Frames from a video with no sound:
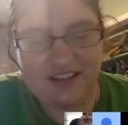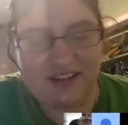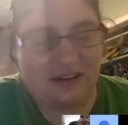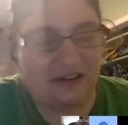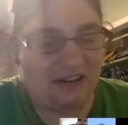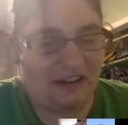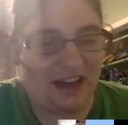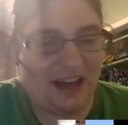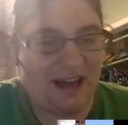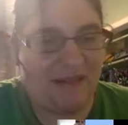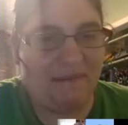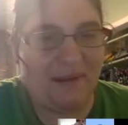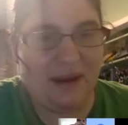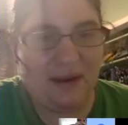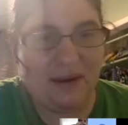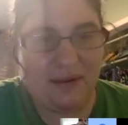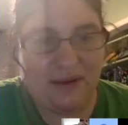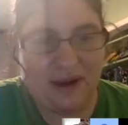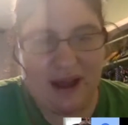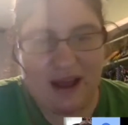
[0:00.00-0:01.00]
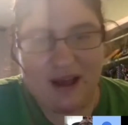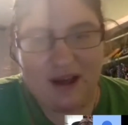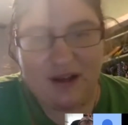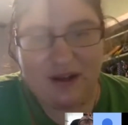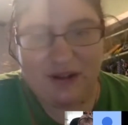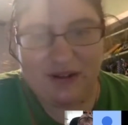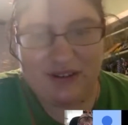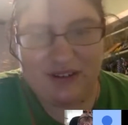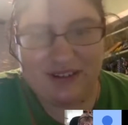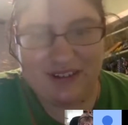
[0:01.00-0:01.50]
starts hopping
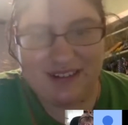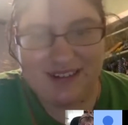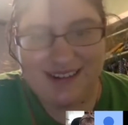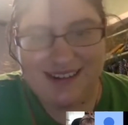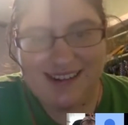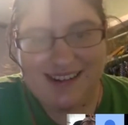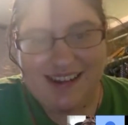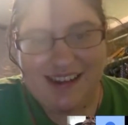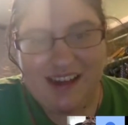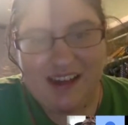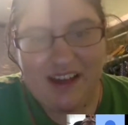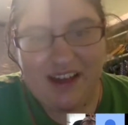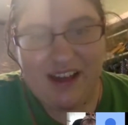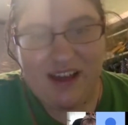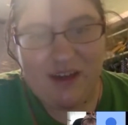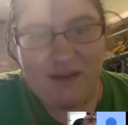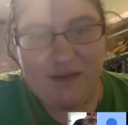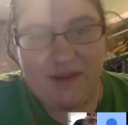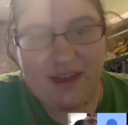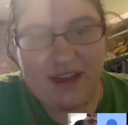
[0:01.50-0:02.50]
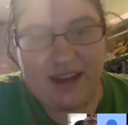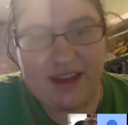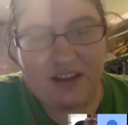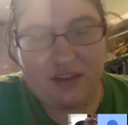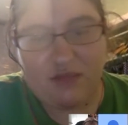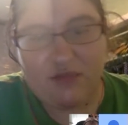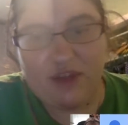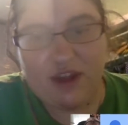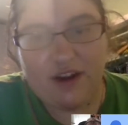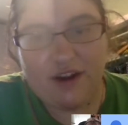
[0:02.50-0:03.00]
around and
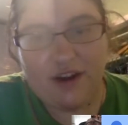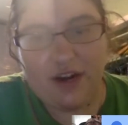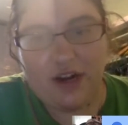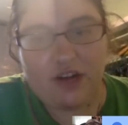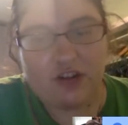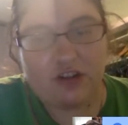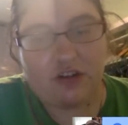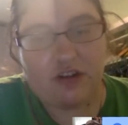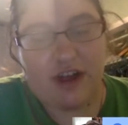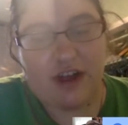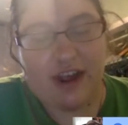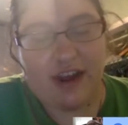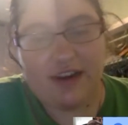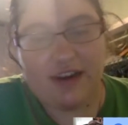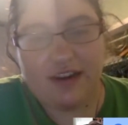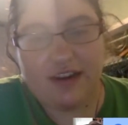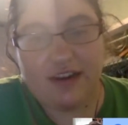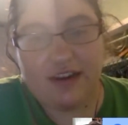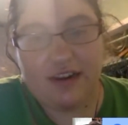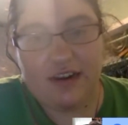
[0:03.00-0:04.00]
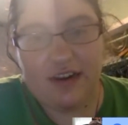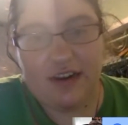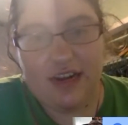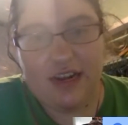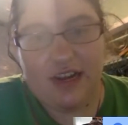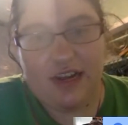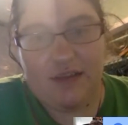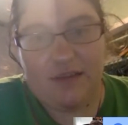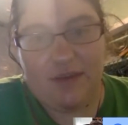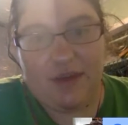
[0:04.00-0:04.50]
gets very distracted
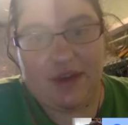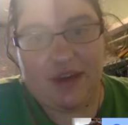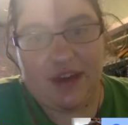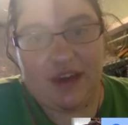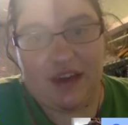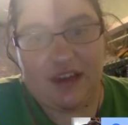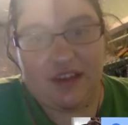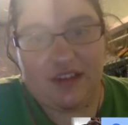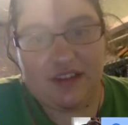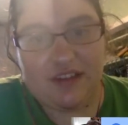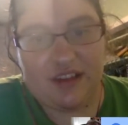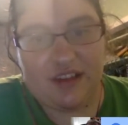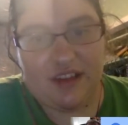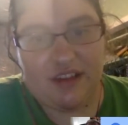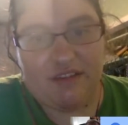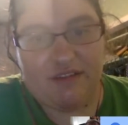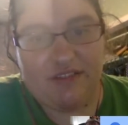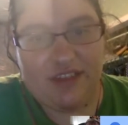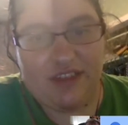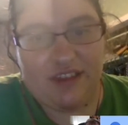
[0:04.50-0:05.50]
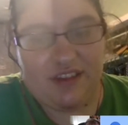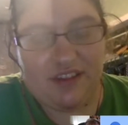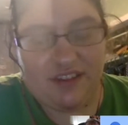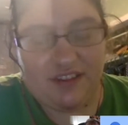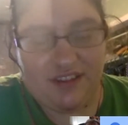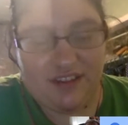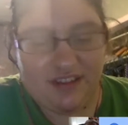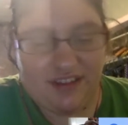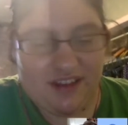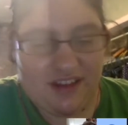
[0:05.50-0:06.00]
because of
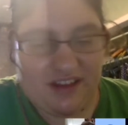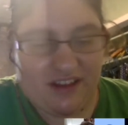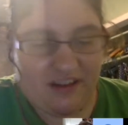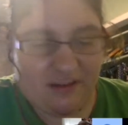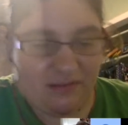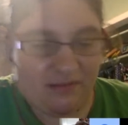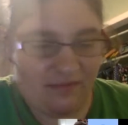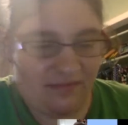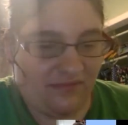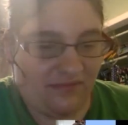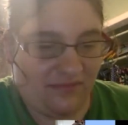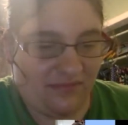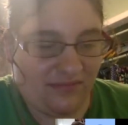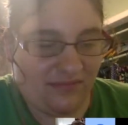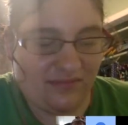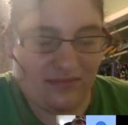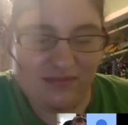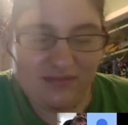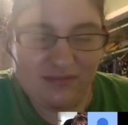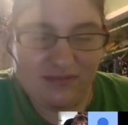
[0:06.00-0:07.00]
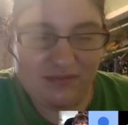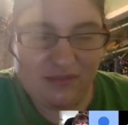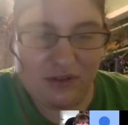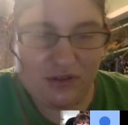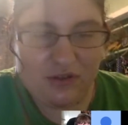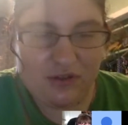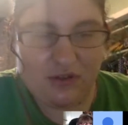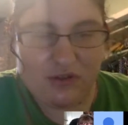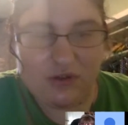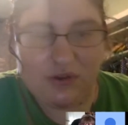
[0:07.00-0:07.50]
this
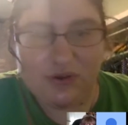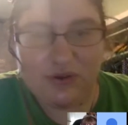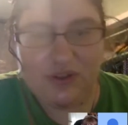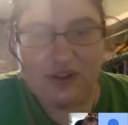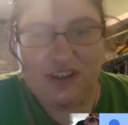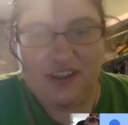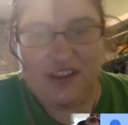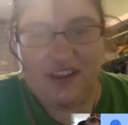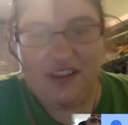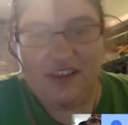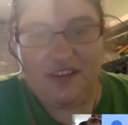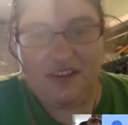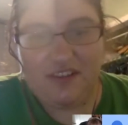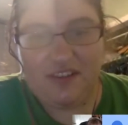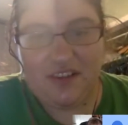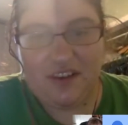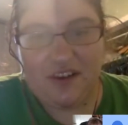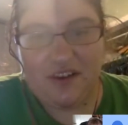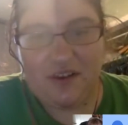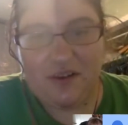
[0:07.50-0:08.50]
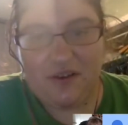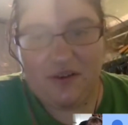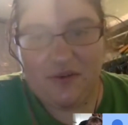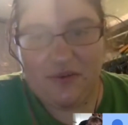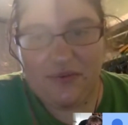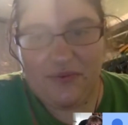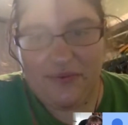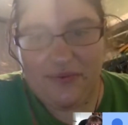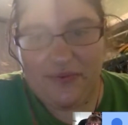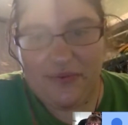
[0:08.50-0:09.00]
goo. So
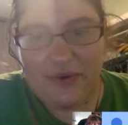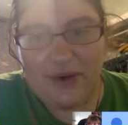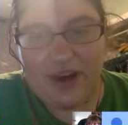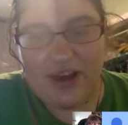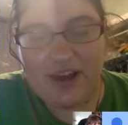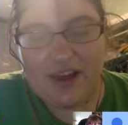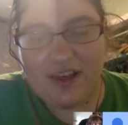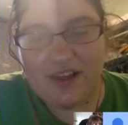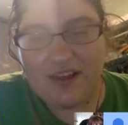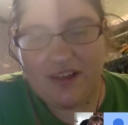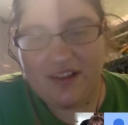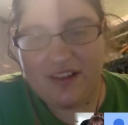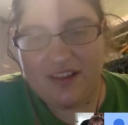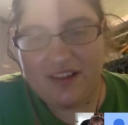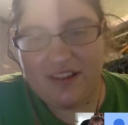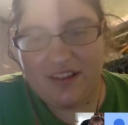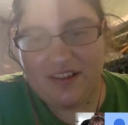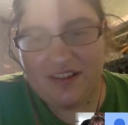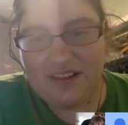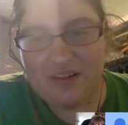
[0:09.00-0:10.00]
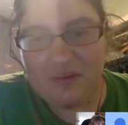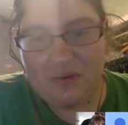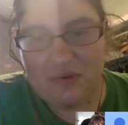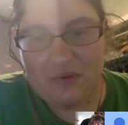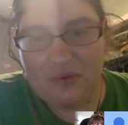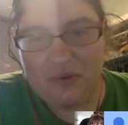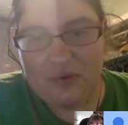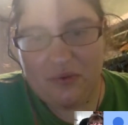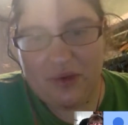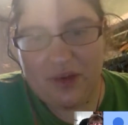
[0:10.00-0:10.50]
what
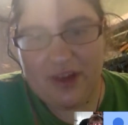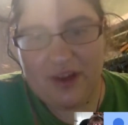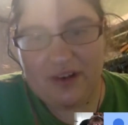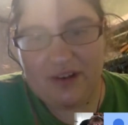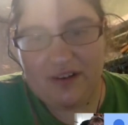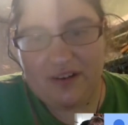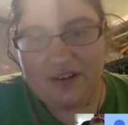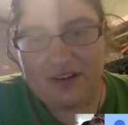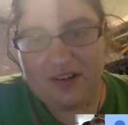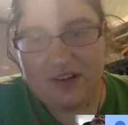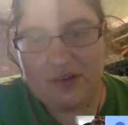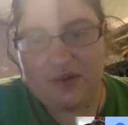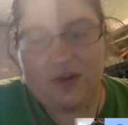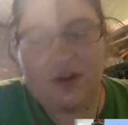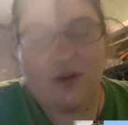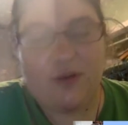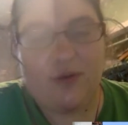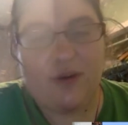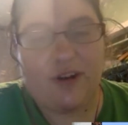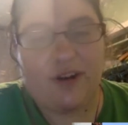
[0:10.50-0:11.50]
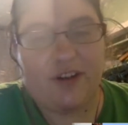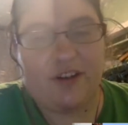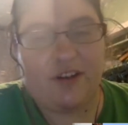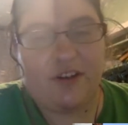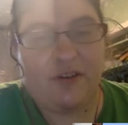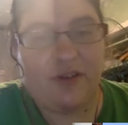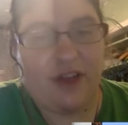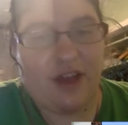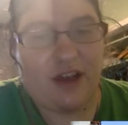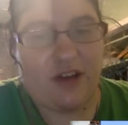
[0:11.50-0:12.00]
do you all want to
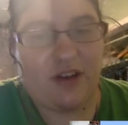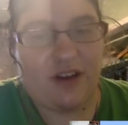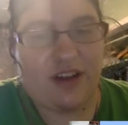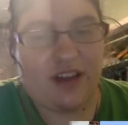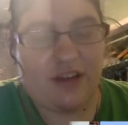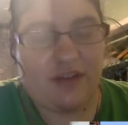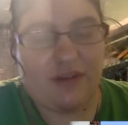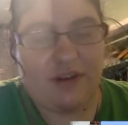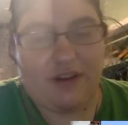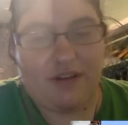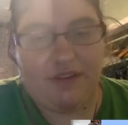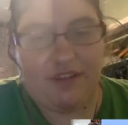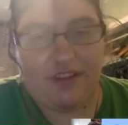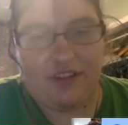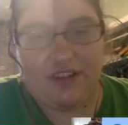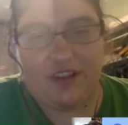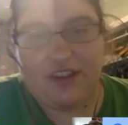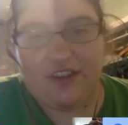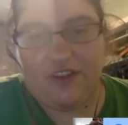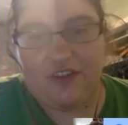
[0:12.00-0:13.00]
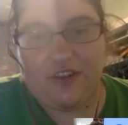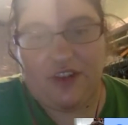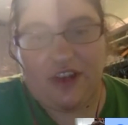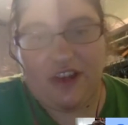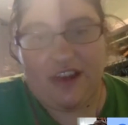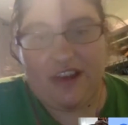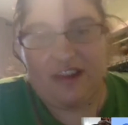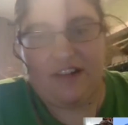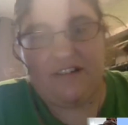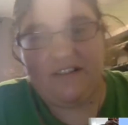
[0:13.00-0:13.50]
do now to get rid of this other
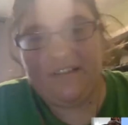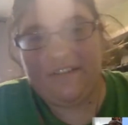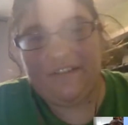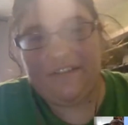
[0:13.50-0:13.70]
lion?